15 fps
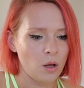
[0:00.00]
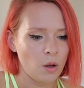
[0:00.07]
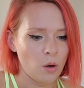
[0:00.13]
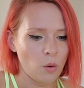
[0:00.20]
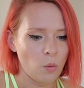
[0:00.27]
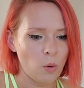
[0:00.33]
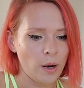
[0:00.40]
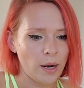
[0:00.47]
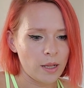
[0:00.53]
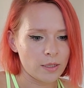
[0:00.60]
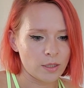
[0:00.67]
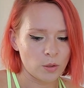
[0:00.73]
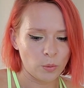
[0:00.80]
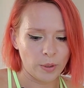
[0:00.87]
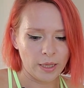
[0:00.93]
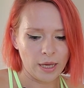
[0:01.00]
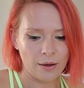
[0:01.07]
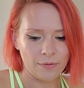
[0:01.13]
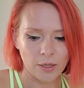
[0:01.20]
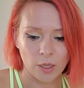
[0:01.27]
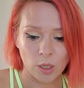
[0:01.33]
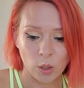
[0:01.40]
What else do we have
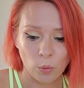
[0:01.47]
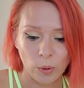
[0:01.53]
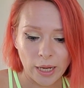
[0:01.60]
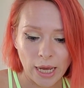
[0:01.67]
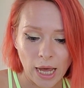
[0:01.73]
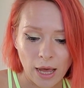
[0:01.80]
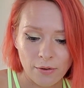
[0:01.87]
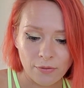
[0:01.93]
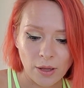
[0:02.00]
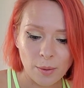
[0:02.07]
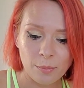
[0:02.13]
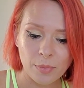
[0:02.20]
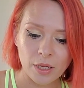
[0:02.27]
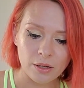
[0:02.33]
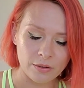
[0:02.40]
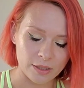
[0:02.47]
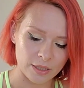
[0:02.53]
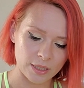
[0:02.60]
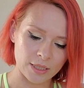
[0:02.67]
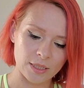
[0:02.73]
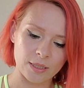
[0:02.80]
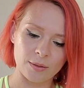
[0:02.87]
here? We have
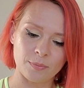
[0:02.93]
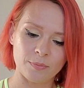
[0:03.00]
Amiris